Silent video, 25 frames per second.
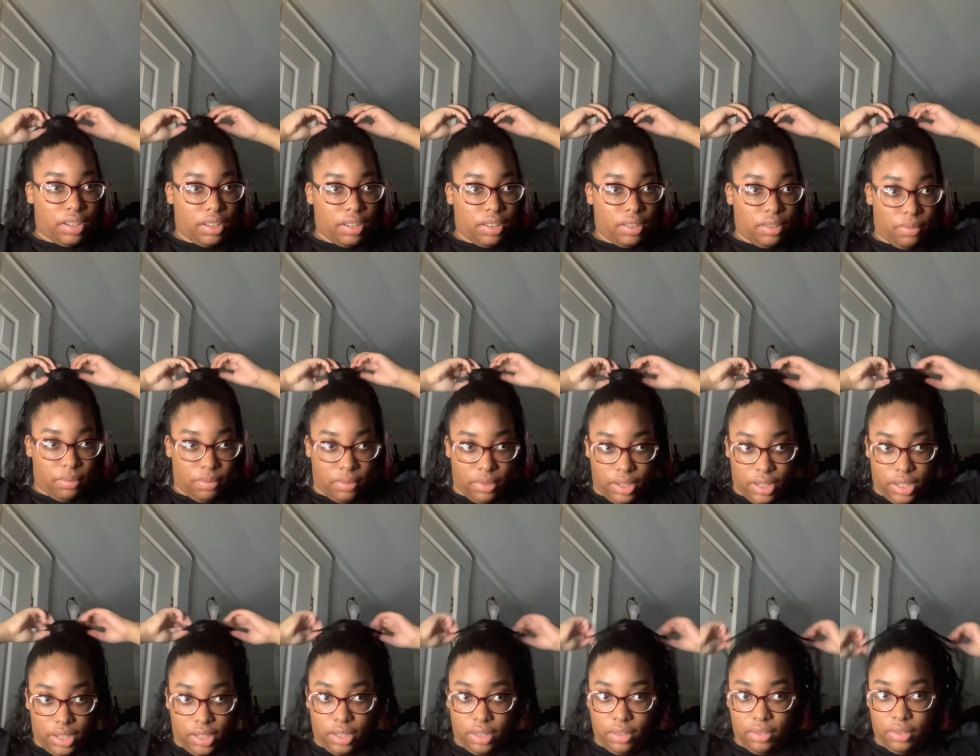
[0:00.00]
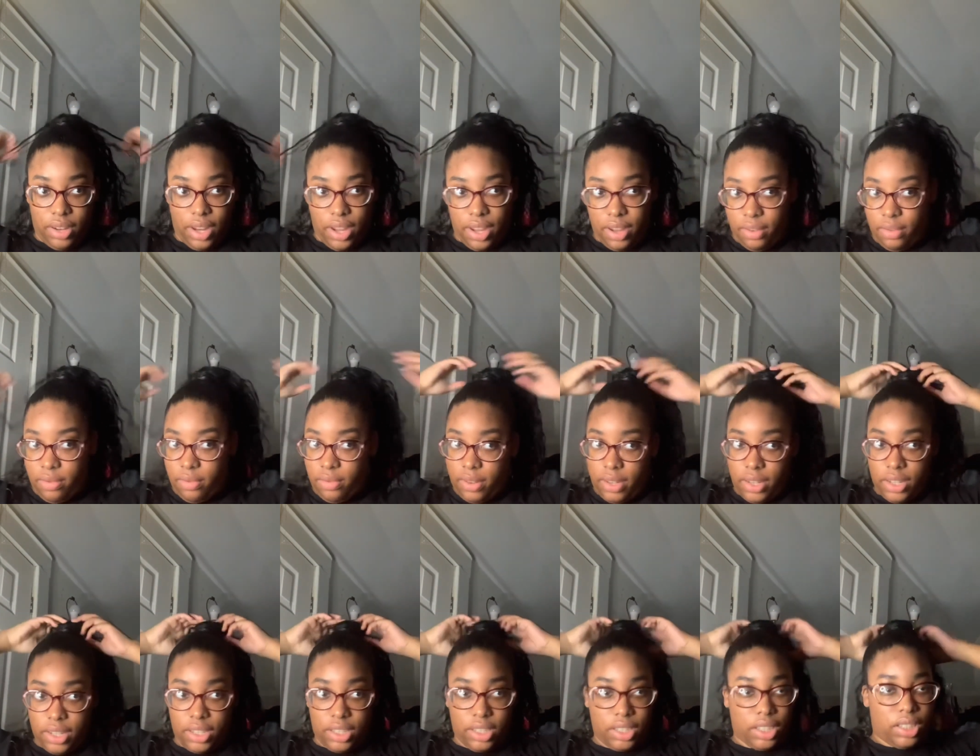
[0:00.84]
what I do now
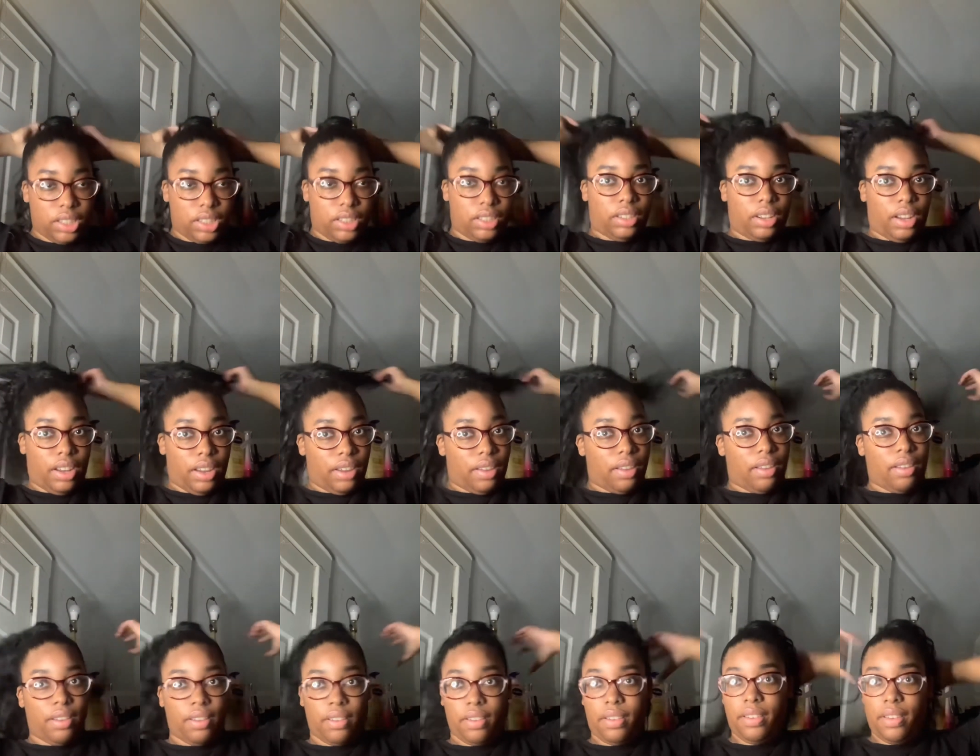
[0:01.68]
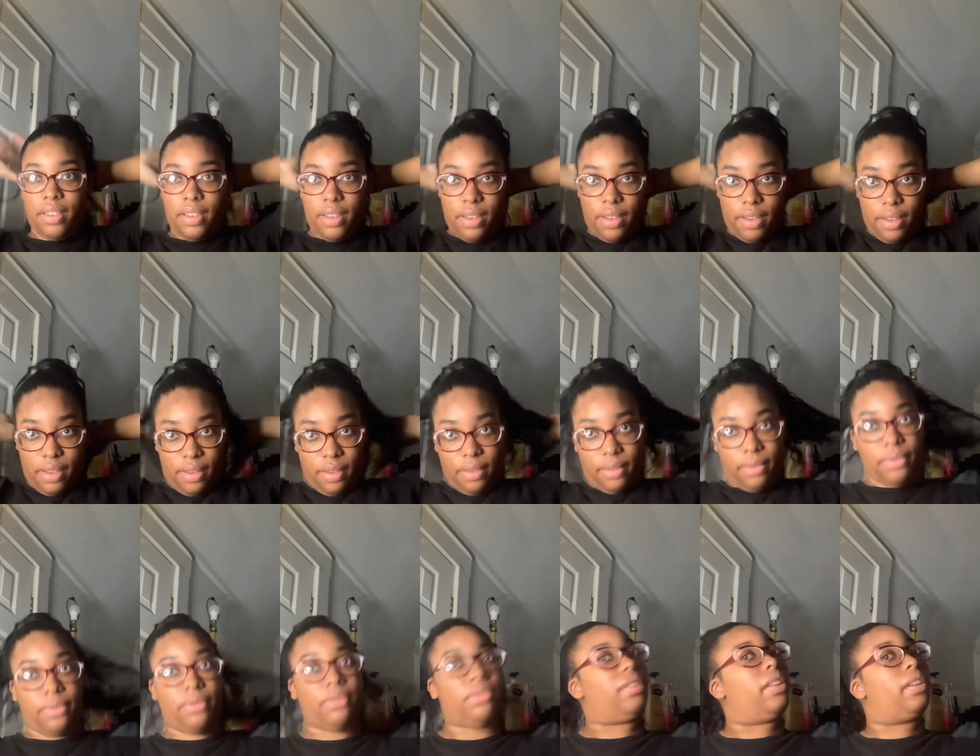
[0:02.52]
is just like
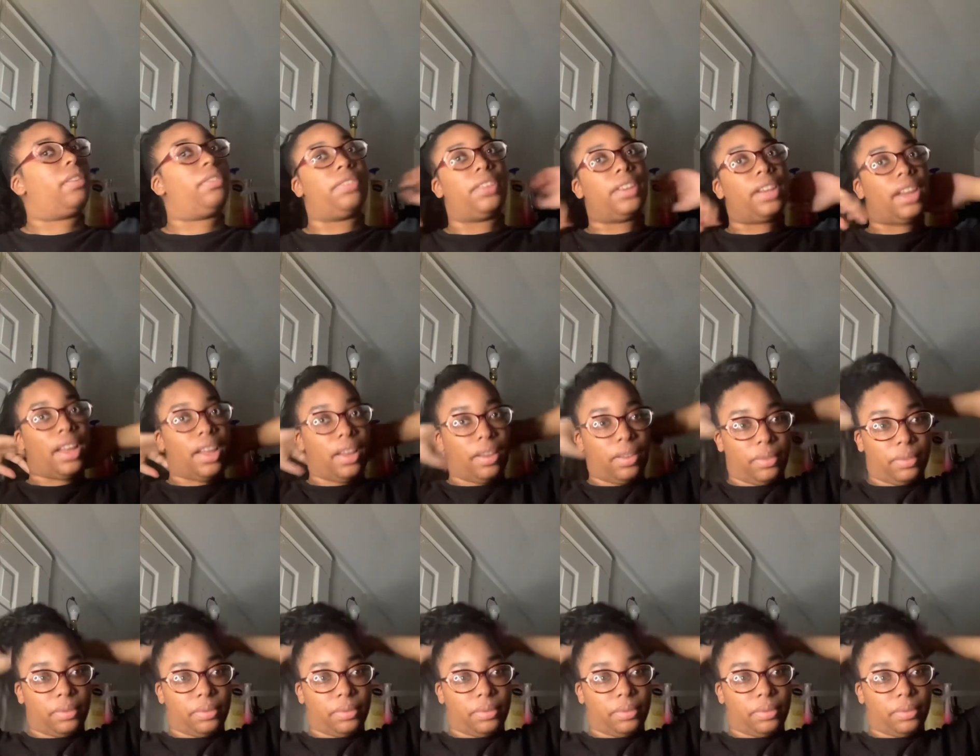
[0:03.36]
fluff it out.